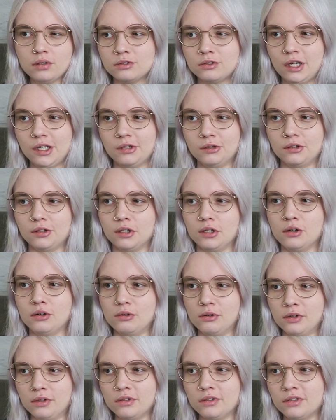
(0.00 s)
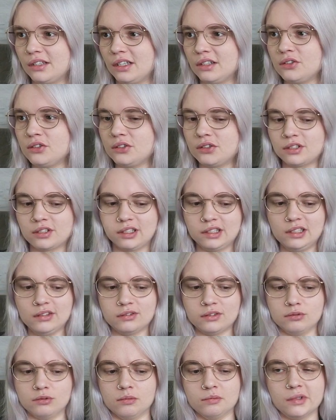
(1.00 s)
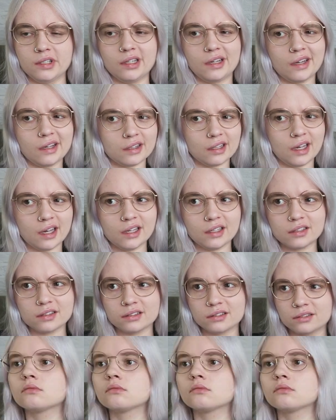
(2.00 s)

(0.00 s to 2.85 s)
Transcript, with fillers: So I don't know. And then to just leave the woman like that?